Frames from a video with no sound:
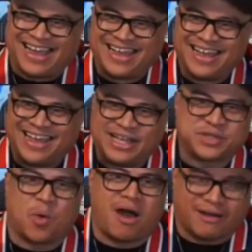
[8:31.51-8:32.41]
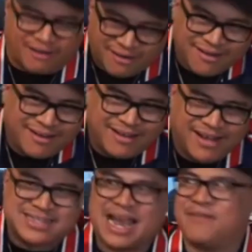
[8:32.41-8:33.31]
It's water.
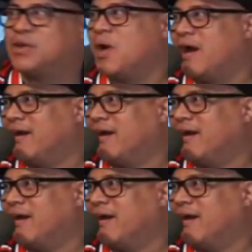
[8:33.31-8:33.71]
It's everywhere.